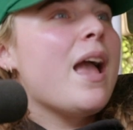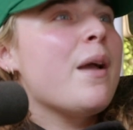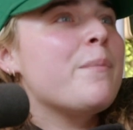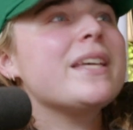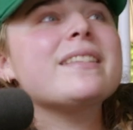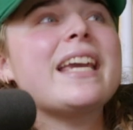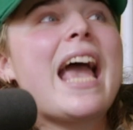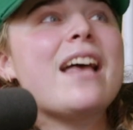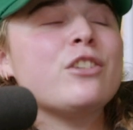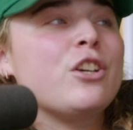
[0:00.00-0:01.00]
because like
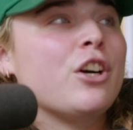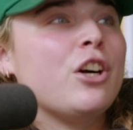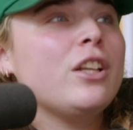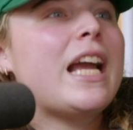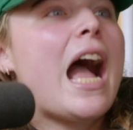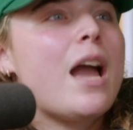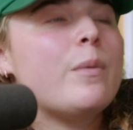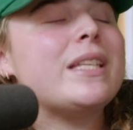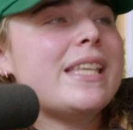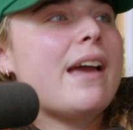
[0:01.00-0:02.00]
as a girl, like I
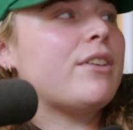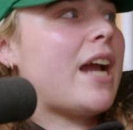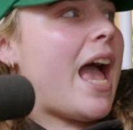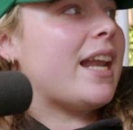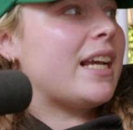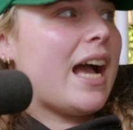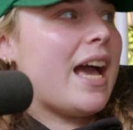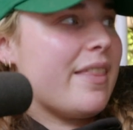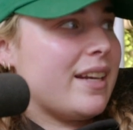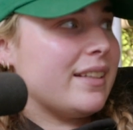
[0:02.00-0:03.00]
would never add a
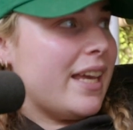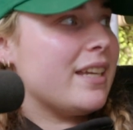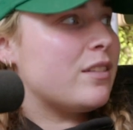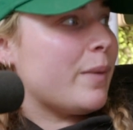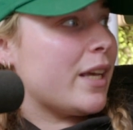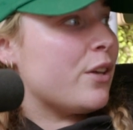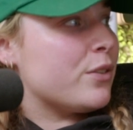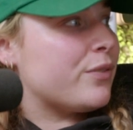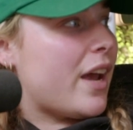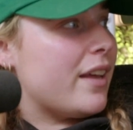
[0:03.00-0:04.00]
guy that I like to my
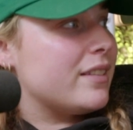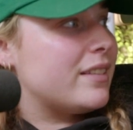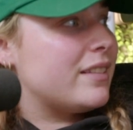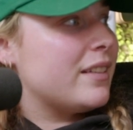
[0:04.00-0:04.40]
close friends.